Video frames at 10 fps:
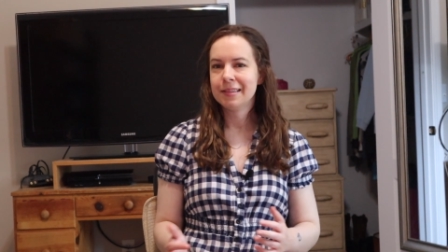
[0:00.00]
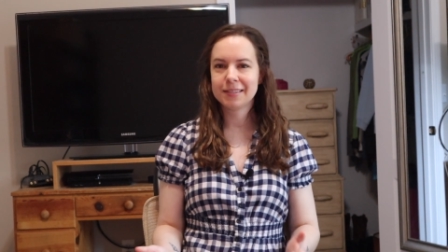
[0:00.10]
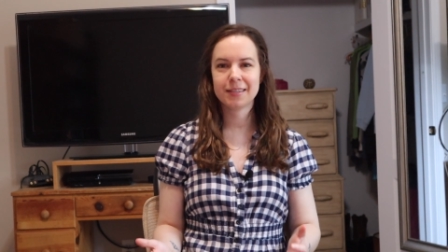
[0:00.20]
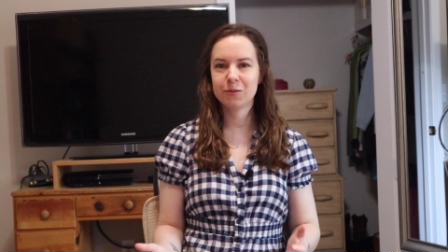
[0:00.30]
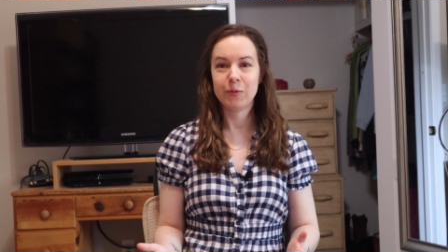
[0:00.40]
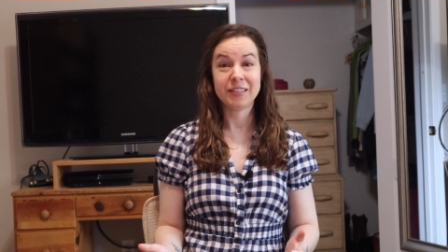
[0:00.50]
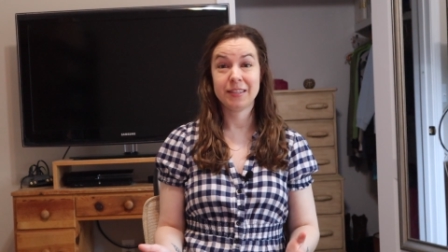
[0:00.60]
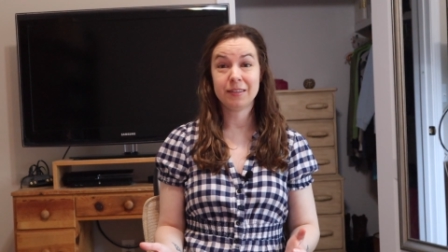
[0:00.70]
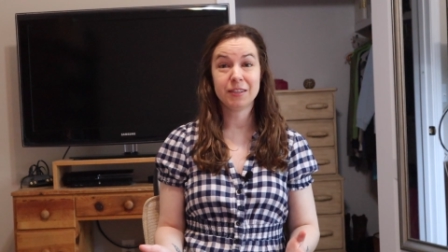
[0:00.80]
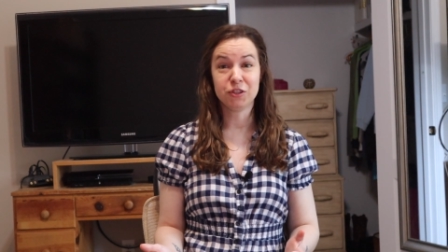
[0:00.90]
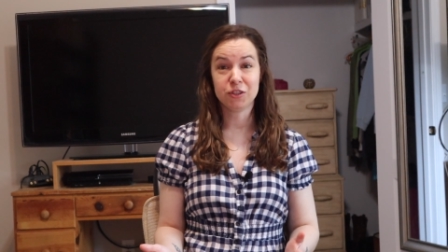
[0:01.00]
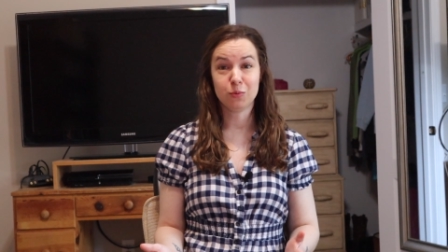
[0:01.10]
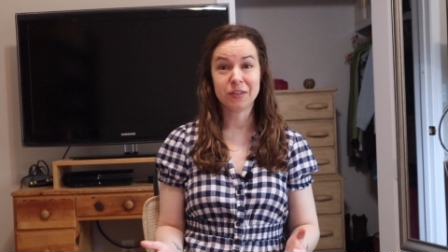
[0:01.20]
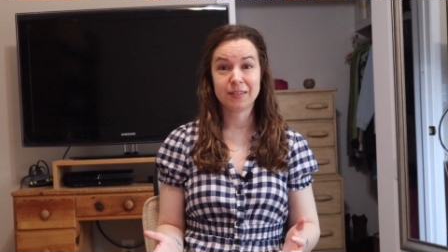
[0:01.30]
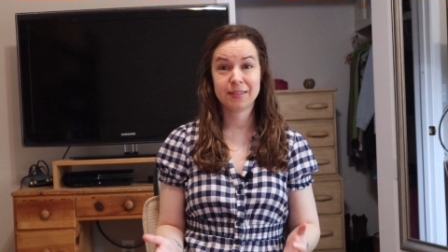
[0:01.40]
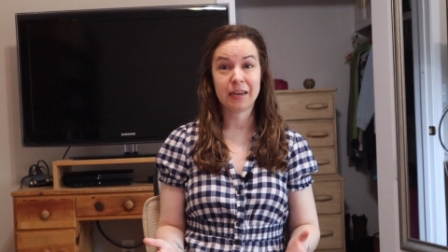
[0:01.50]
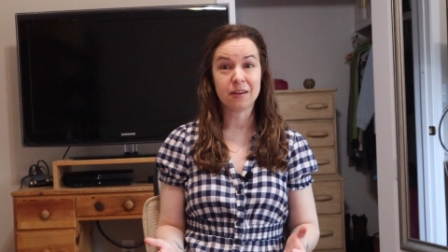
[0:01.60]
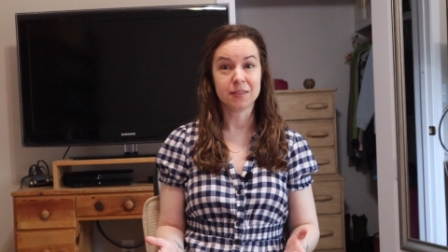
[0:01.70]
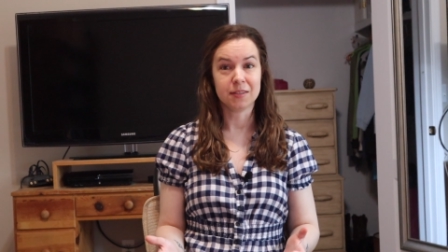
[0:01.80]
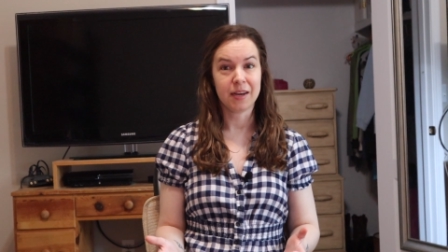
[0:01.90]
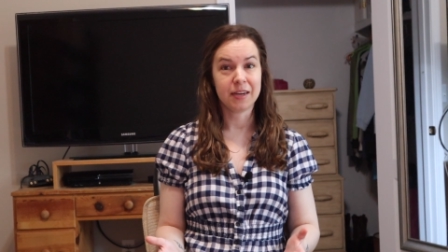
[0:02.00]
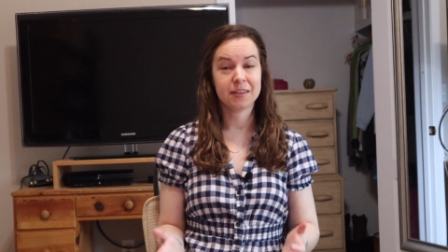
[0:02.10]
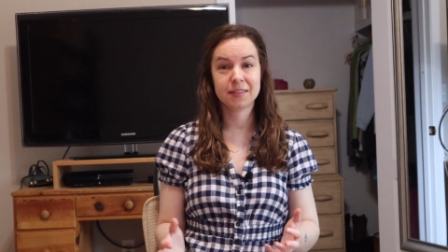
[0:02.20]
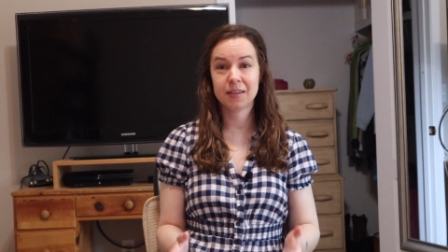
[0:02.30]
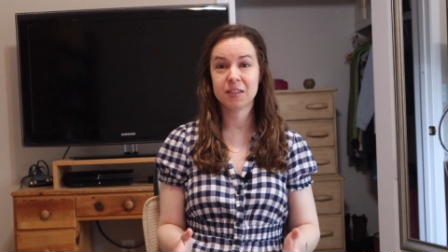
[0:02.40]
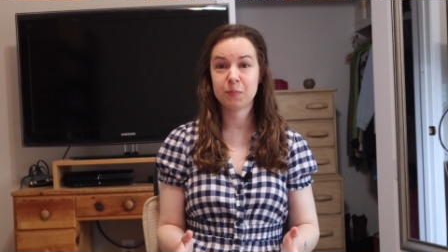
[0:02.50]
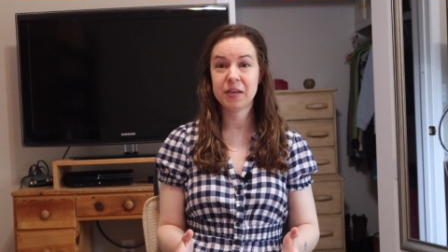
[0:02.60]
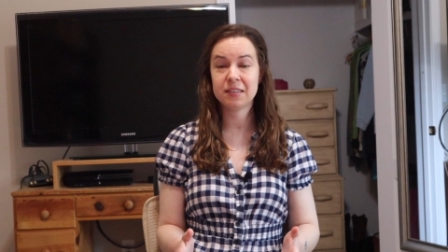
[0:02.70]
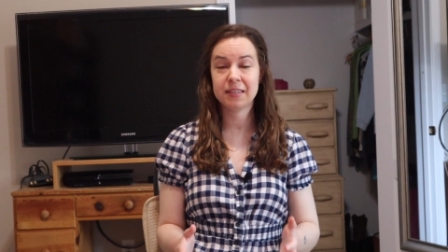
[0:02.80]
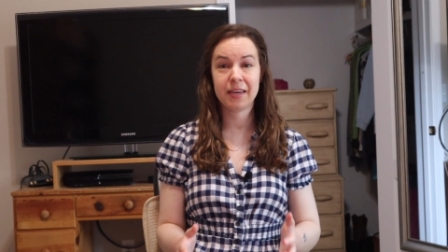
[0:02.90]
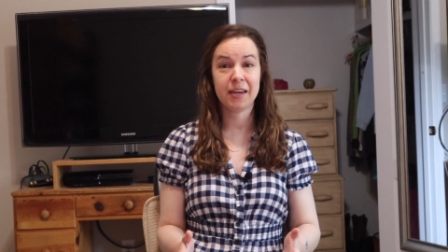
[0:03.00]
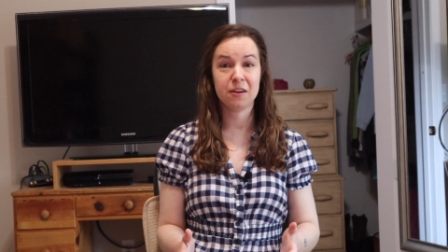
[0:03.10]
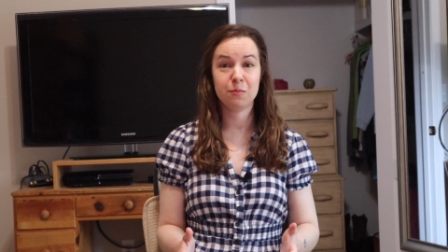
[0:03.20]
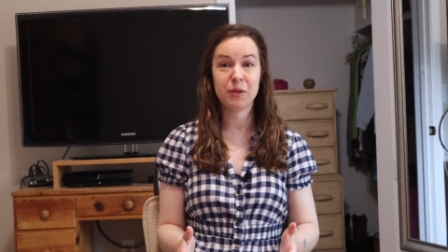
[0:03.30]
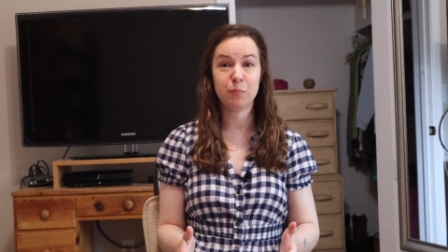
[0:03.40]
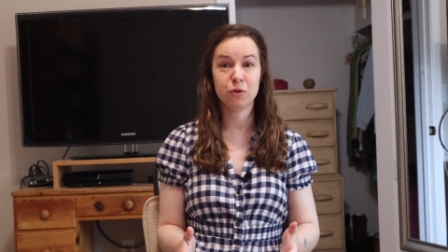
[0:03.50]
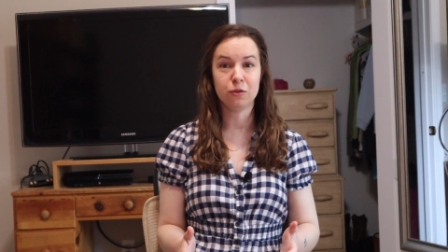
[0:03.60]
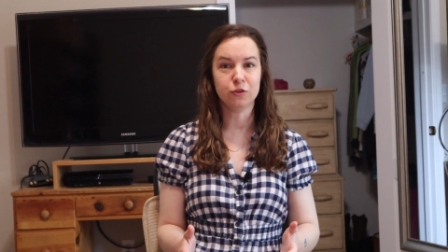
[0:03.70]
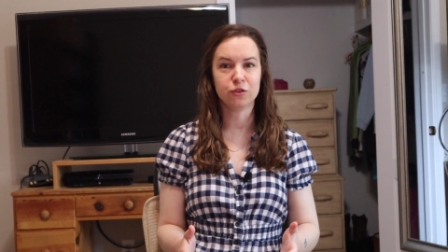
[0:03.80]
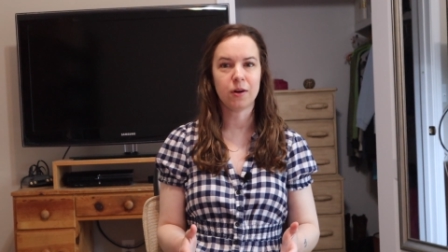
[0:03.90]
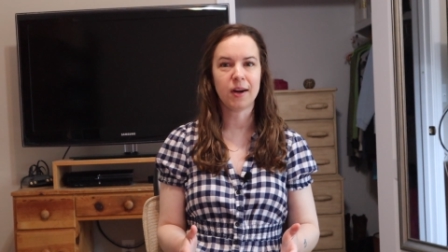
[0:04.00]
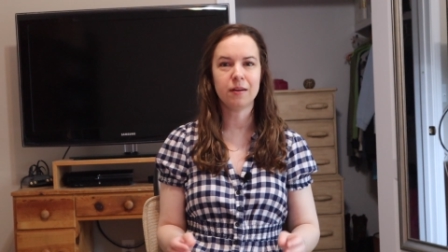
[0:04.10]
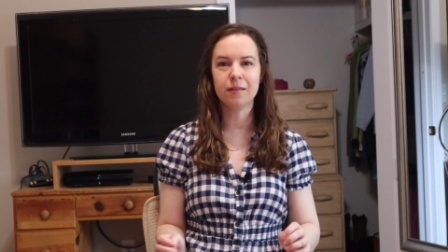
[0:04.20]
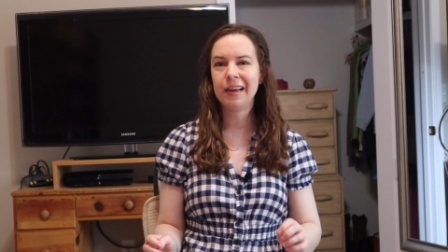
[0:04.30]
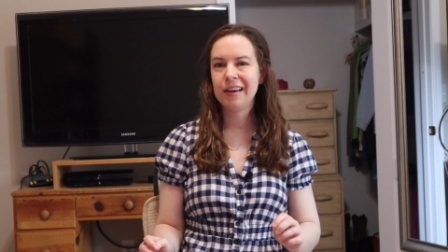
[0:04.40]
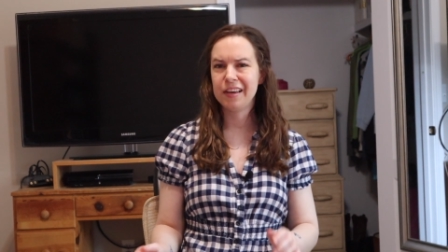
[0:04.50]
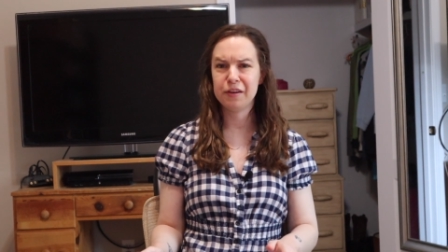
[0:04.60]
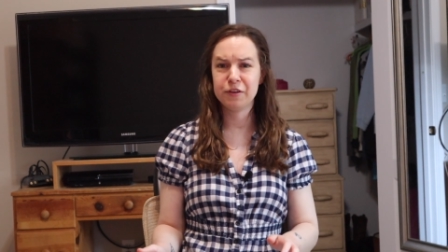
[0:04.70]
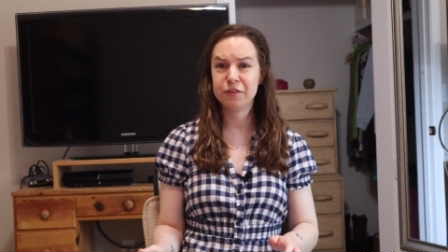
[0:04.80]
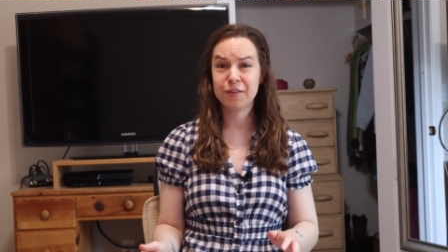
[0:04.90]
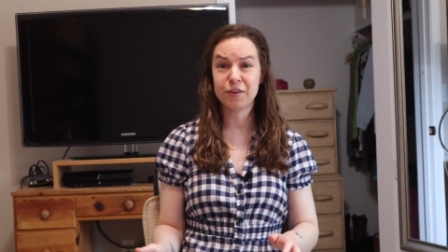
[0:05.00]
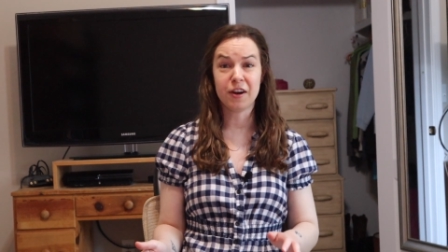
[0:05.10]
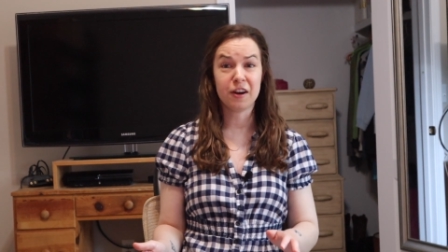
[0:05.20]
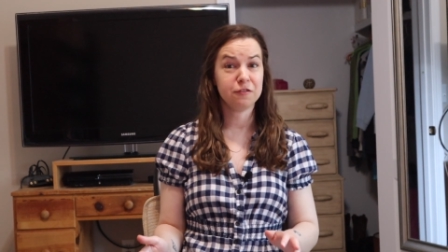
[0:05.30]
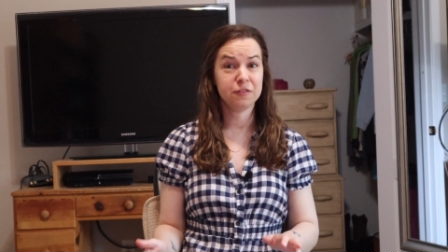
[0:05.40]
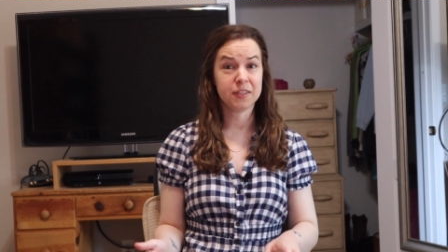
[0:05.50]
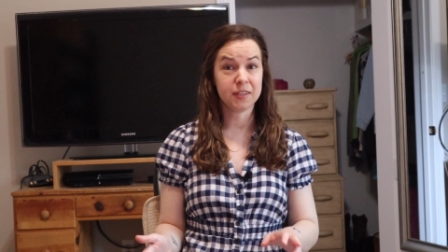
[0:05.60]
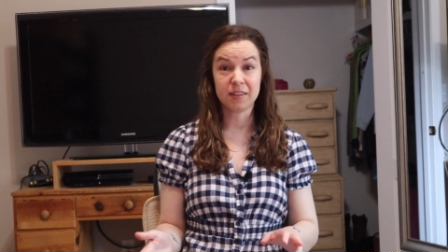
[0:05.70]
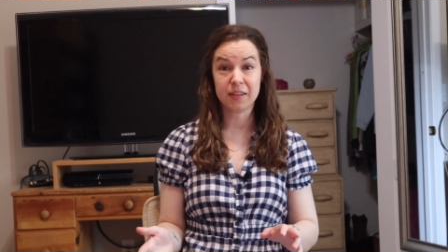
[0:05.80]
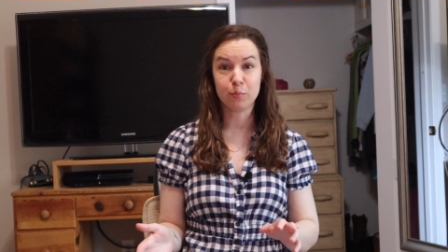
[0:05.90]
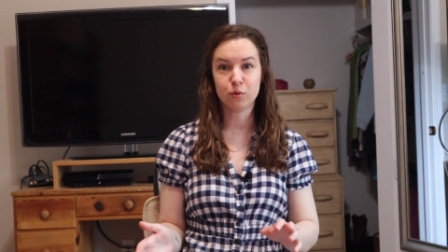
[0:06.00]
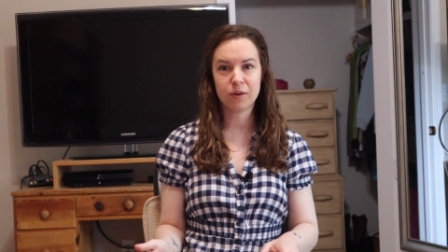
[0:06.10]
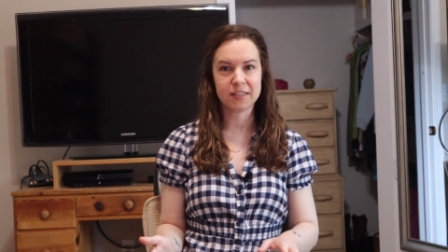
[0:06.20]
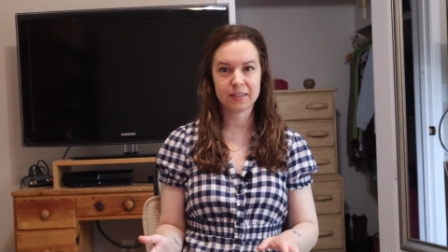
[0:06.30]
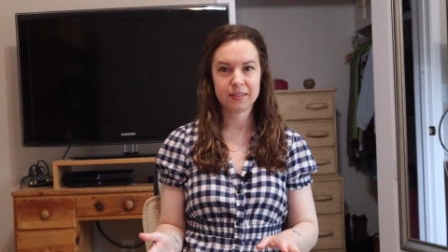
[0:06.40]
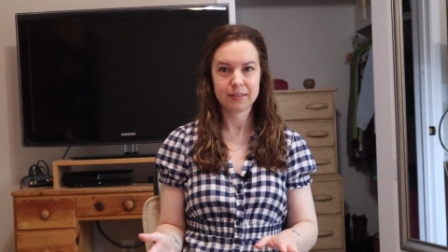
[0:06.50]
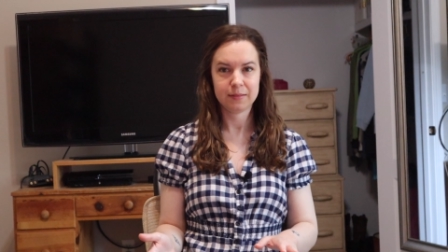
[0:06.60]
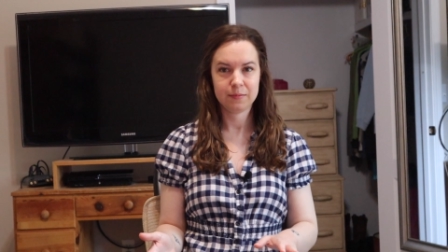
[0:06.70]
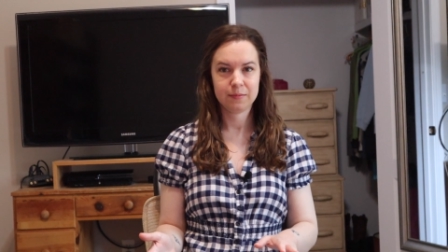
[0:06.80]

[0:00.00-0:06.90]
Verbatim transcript: This is basically just what it sounds like. A suspect can be put on trial even if they're not physically present.